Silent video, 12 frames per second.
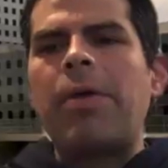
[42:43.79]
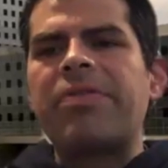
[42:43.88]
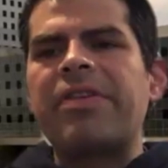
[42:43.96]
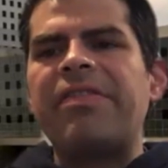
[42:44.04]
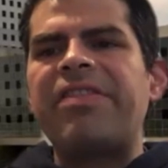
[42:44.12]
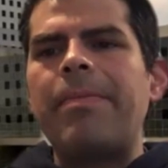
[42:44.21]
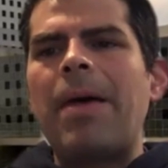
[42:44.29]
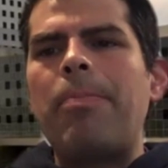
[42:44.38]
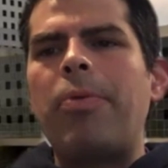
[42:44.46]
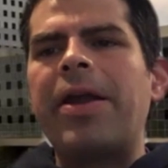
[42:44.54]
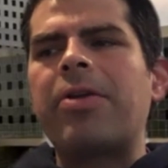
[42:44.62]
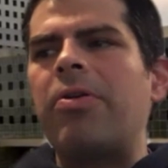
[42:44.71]
I was going to say
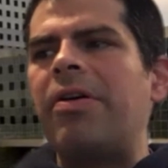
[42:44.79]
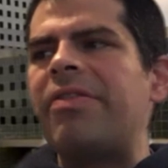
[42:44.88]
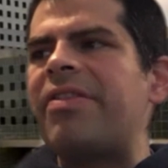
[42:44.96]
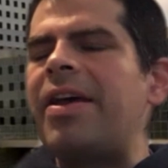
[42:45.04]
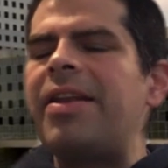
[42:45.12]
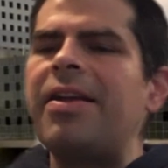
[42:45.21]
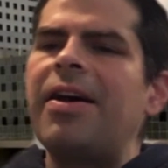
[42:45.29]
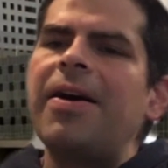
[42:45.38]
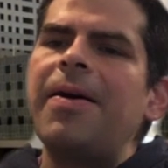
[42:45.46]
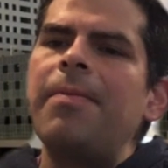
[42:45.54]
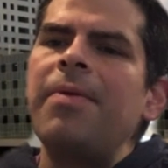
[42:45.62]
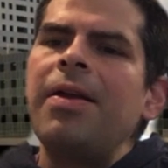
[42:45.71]
about puerco is that,
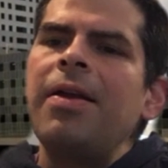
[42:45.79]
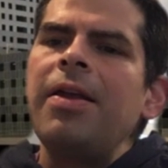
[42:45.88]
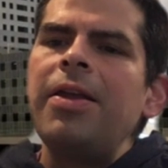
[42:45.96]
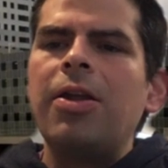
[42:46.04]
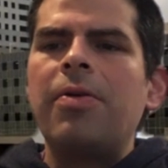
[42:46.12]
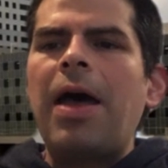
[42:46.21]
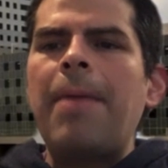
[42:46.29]
you know,